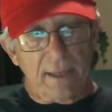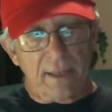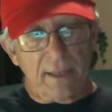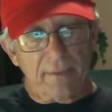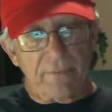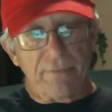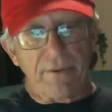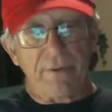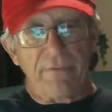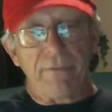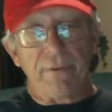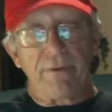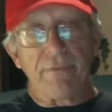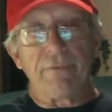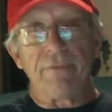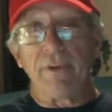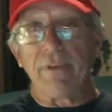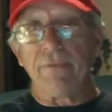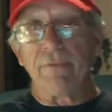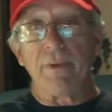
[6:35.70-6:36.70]
the
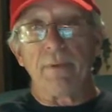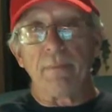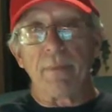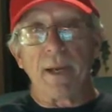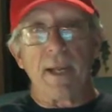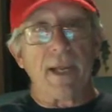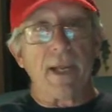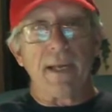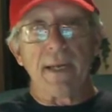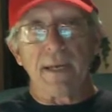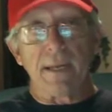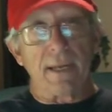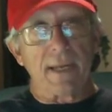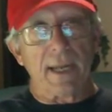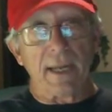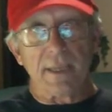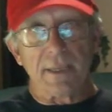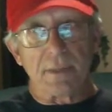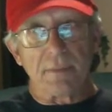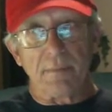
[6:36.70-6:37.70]
50-50 blend
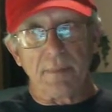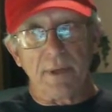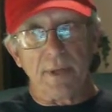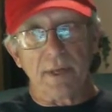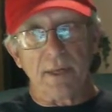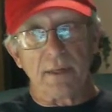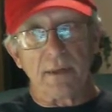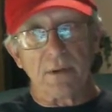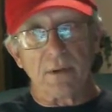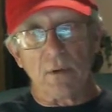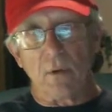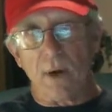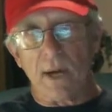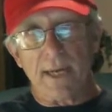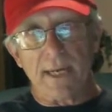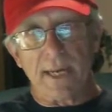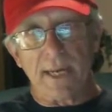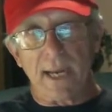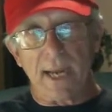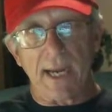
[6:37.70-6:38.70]
has been
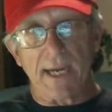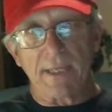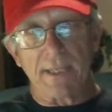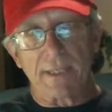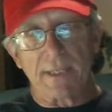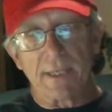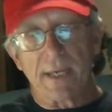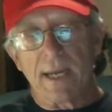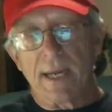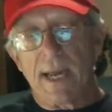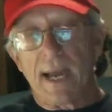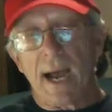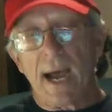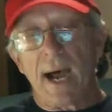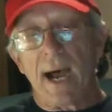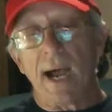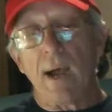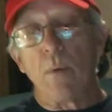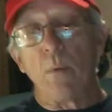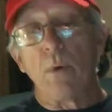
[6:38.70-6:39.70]
quite nice.
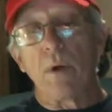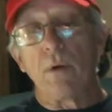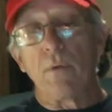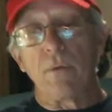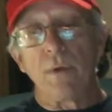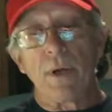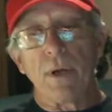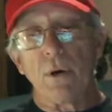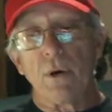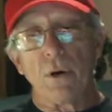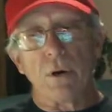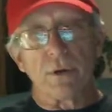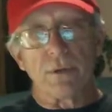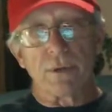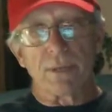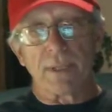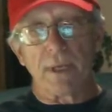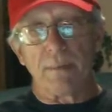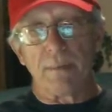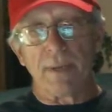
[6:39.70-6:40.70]
I will reorder
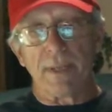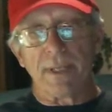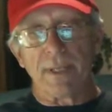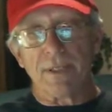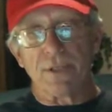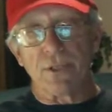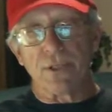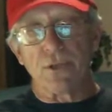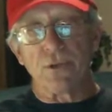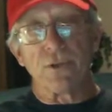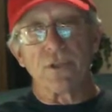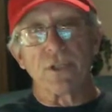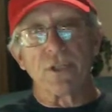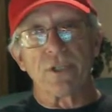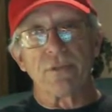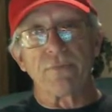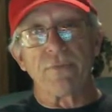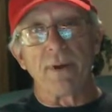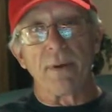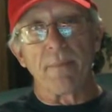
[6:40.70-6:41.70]
some of these juices
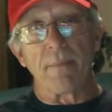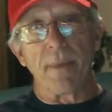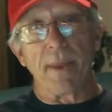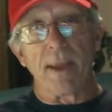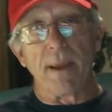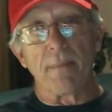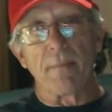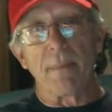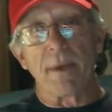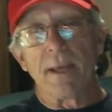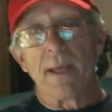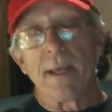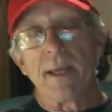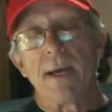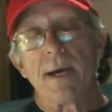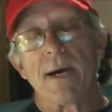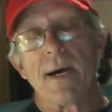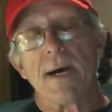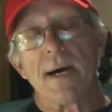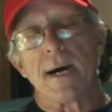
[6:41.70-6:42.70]
from them,
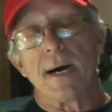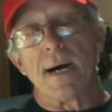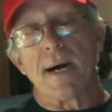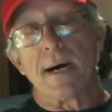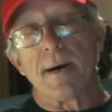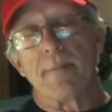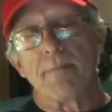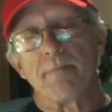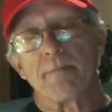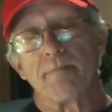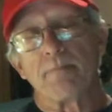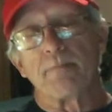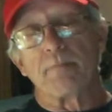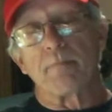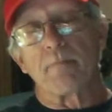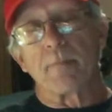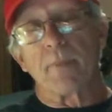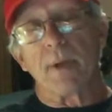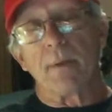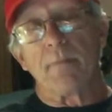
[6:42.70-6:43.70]

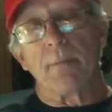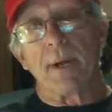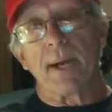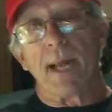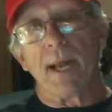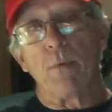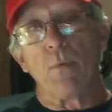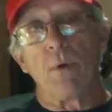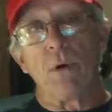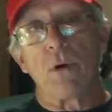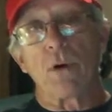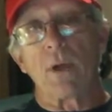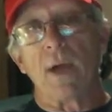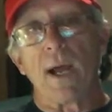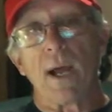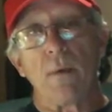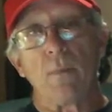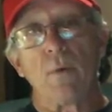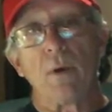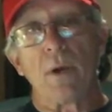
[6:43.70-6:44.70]
but I
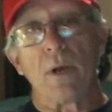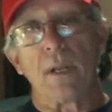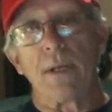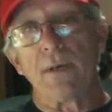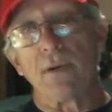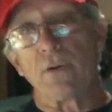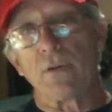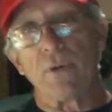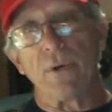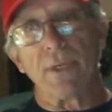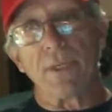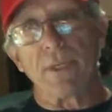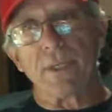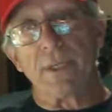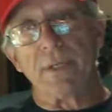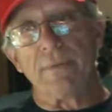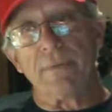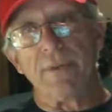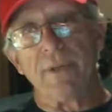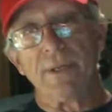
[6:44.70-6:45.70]
will increase
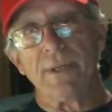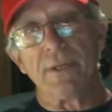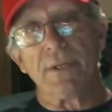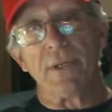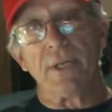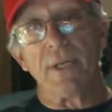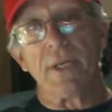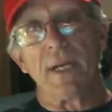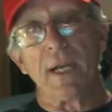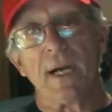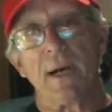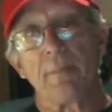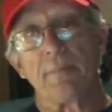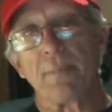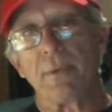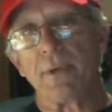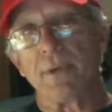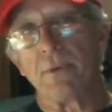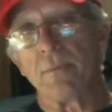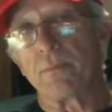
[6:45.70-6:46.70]
the VG up
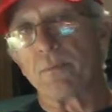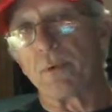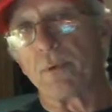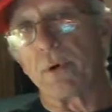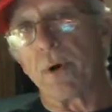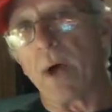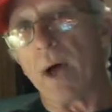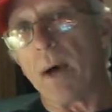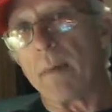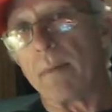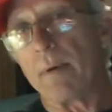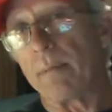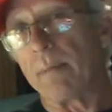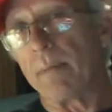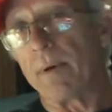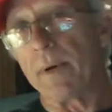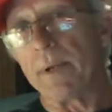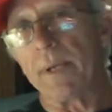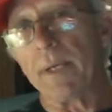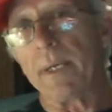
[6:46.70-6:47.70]
to
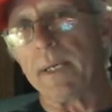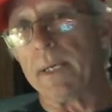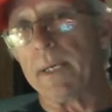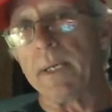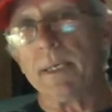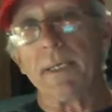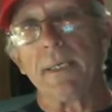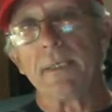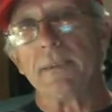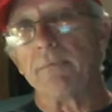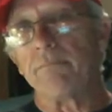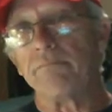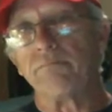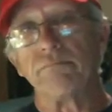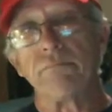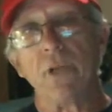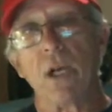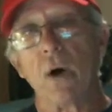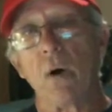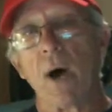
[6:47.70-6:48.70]
probably
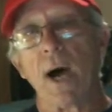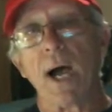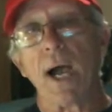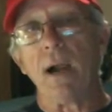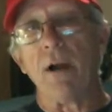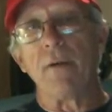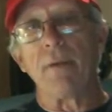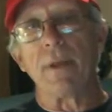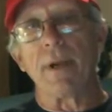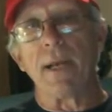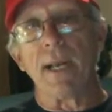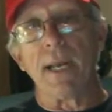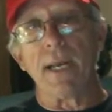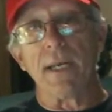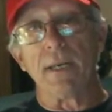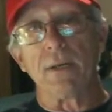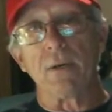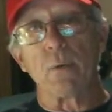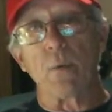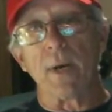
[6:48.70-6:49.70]
no higher than
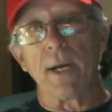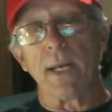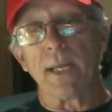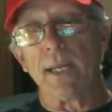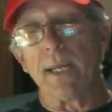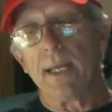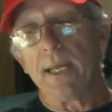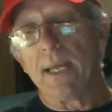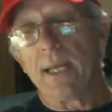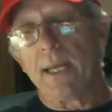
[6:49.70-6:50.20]
80-20.